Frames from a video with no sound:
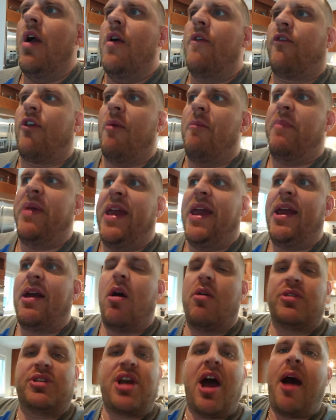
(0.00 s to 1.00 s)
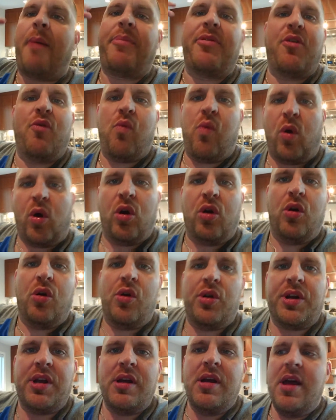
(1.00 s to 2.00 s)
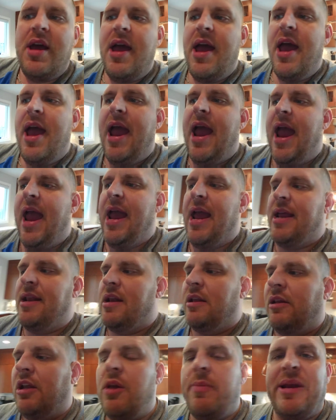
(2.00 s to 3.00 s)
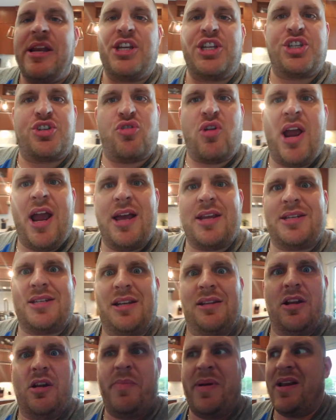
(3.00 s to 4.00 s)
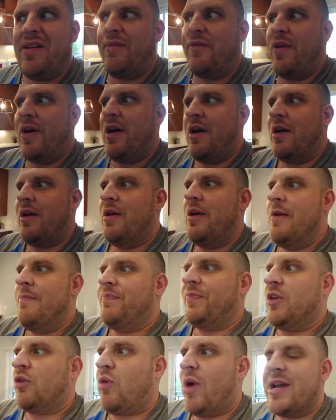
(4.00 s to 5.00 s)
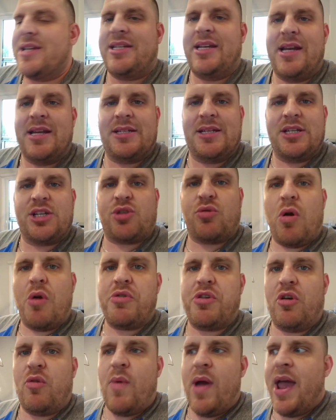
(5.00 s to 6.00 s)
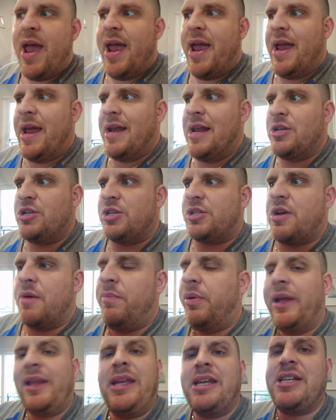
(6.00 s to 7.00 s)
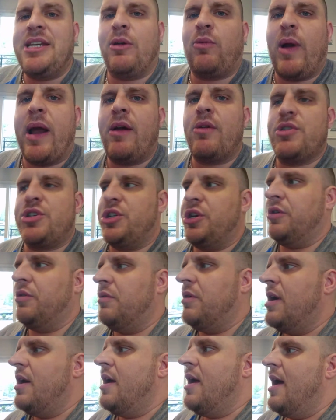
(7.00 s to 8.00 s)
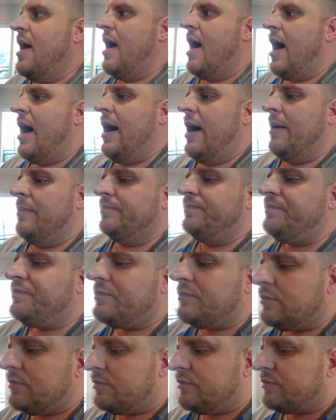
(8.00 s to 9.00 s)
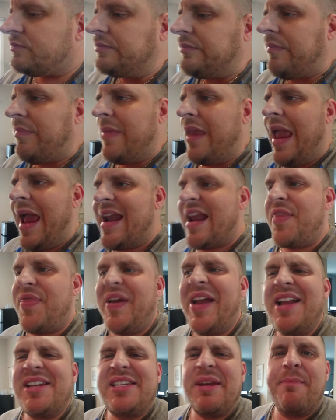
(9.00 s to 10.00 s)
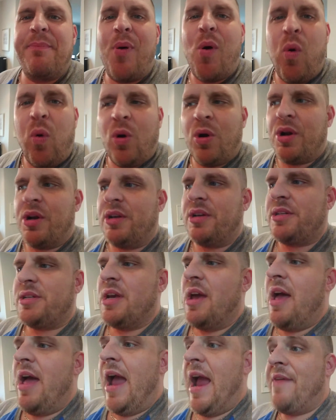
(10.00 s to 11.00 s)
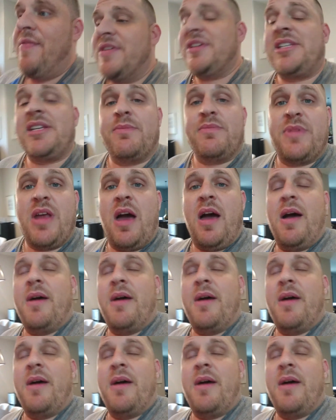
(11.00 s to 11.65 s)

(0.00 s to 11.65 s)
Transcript: from being on top of the world and a little bit of stress, a little bit of craziness is thrown your way, and it just completely derails you. And I think it's important, and this is...